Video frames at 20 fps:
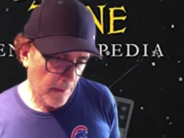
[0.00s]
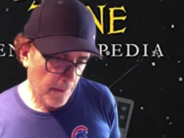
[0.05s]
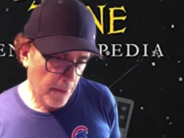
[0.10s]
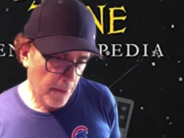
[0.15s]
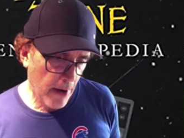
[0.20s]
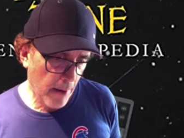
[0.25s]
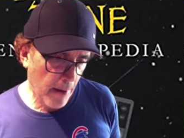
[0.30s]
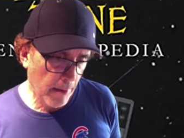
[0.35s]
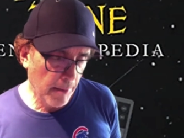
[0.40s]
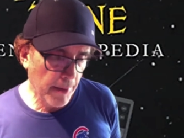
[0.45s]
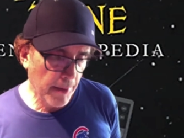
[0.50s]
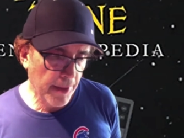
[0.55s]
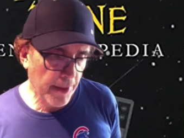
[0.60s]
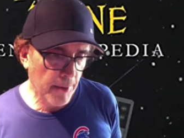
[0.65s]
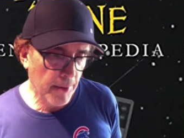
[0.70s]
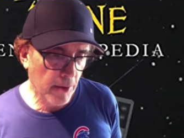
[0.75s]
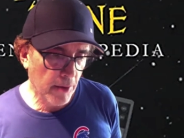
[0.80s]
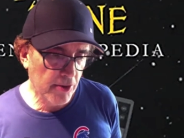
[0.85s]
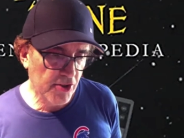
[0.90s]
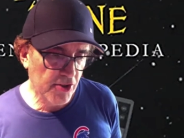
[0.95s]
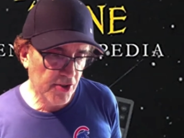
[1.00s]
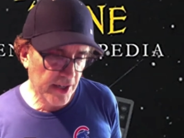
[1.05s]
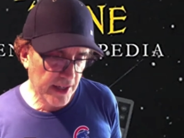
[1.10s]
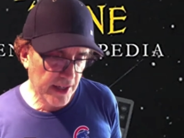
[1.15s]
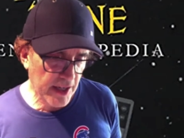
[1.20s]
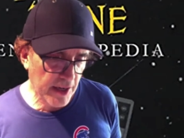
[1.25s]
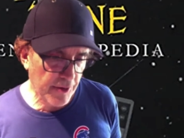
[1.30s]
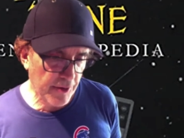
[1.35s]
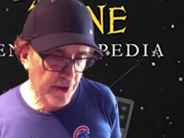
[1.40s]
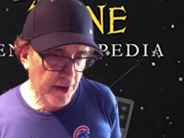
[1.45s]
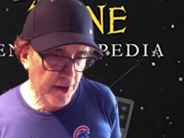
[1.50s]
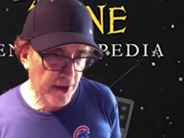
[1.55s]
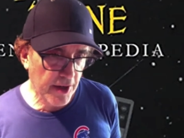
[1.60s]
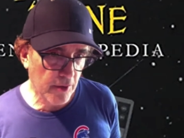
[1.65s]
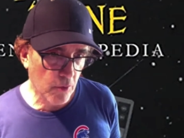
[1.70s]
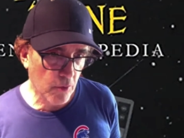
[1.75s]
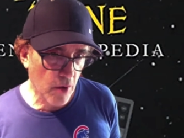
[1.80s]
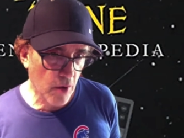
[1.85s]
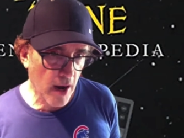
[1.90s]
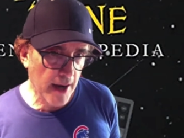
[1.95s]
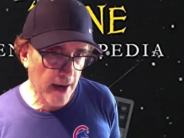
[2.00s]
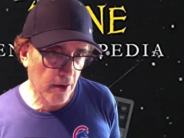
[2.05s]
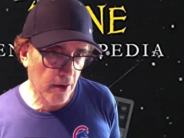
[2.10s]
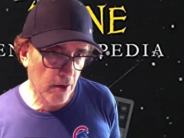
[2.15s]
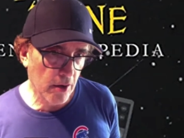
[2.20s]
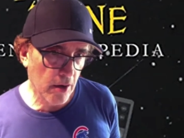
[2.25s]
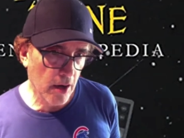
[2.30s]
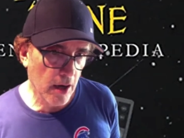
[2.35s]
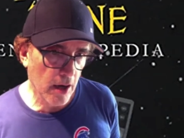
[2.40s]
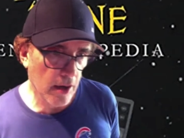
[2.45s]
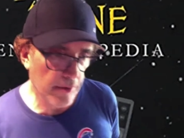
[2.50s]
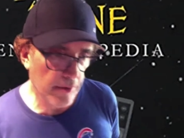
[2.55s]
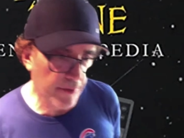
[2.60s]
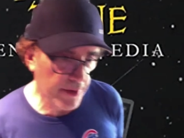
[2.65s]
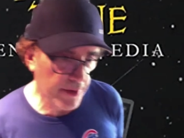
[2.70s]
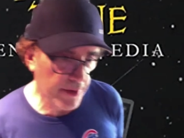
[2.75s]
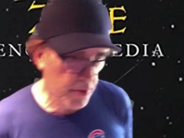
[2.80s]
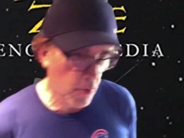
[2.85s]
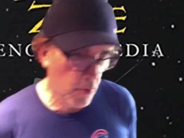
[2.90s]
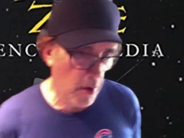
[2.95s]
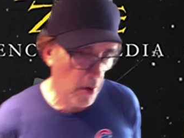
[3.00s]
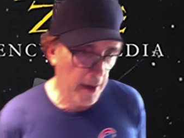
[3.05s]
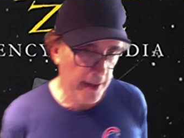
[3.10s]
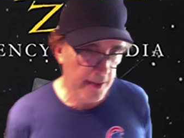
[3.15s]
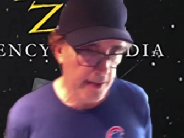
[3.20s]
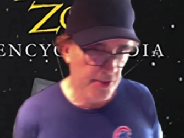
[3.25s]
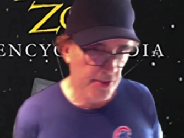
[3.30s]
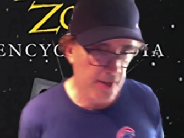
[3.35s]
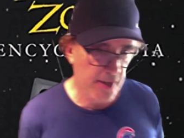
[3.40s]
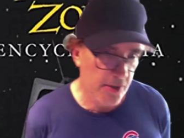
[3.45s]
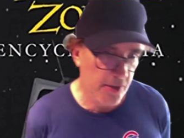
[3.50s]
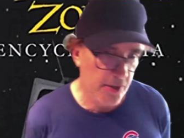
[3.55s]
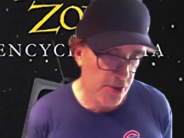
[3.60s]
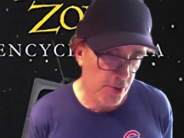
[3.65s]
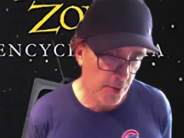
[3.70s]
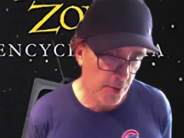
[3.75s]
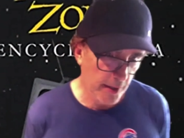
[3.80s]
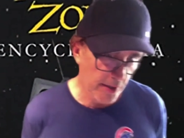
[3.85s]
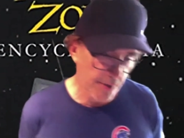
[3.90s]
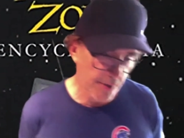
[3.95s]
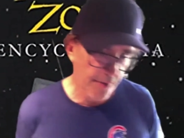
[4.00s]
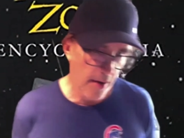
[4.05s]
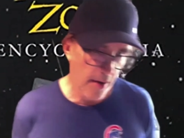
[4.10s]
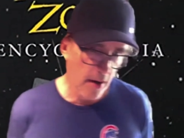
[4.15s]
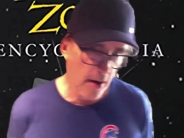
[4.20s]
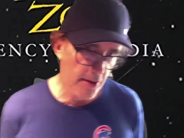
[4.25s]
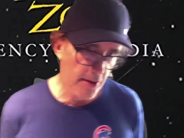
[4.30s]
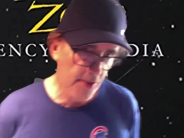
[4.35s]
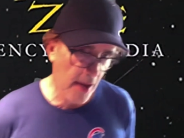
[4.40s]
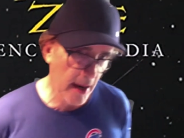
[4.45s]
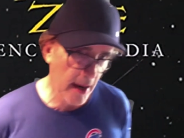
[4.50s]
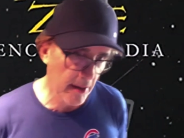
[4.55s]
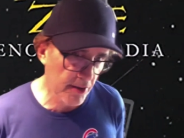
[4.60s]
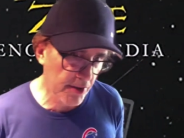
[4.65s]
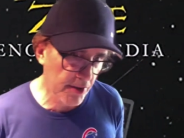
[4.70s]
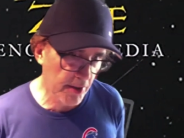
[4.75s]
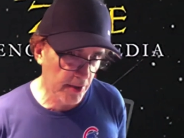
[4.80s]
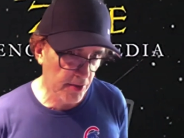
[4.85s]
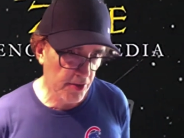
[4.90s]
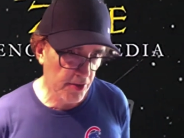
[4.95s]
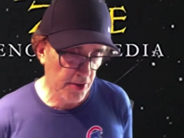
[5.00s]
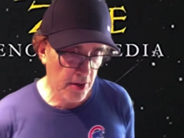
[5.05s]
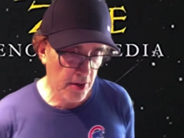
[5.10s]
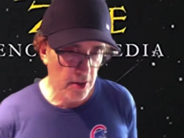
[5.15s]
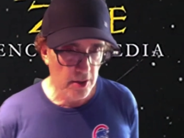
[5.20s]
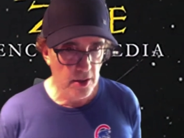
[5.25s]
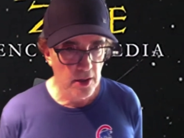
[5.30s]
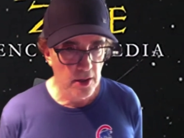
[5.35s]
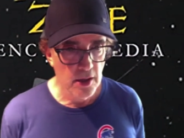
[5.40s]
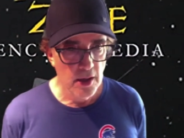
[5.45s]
probably the most significant writer of the 20th century, as far as I was concerned.